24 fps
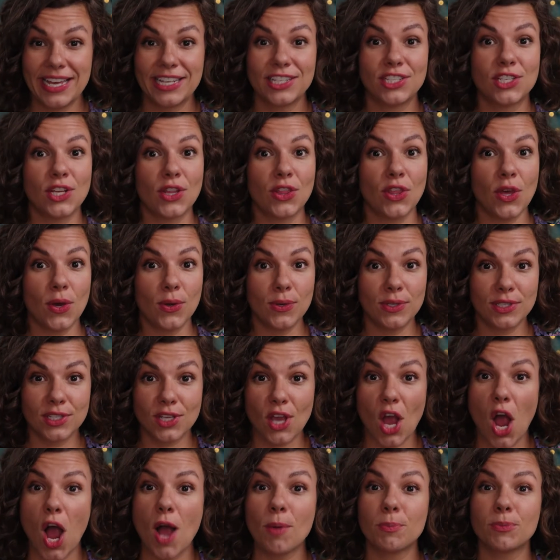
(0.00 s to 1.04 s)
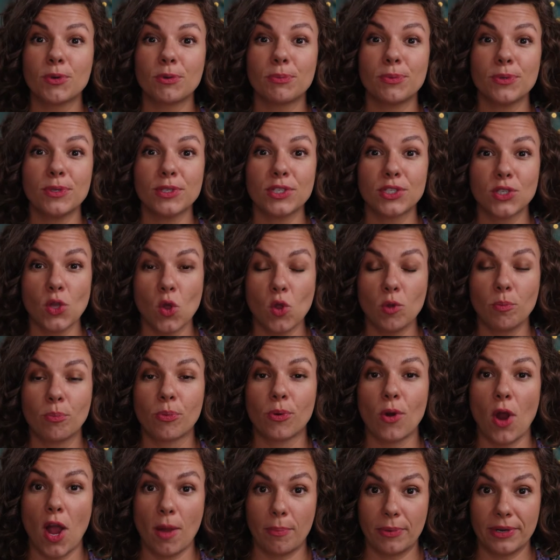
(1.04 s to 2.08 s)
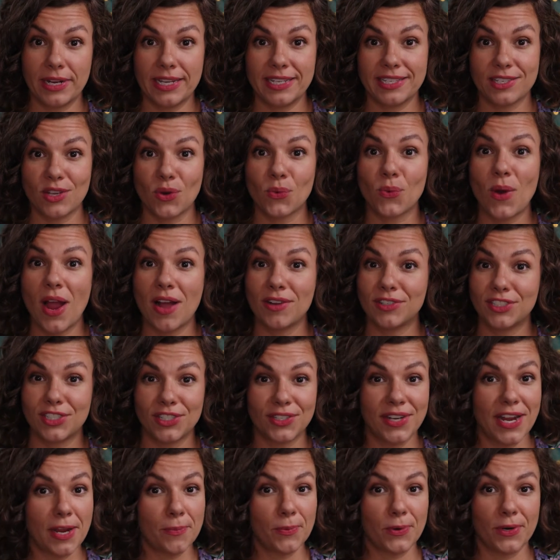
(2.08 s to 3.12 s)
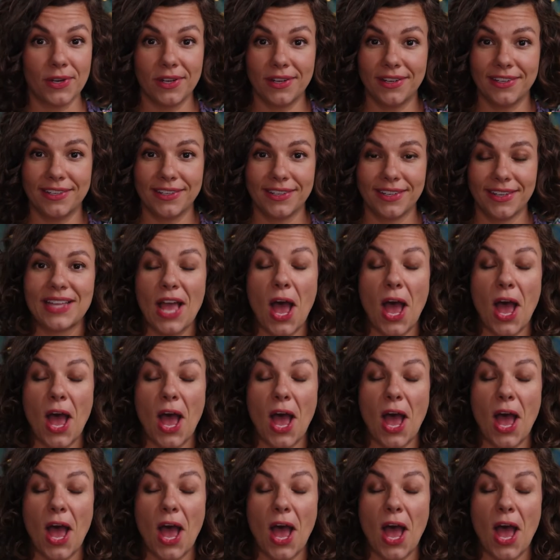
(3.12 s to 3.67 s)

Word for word: to those comparable sold properties around your neighborhood.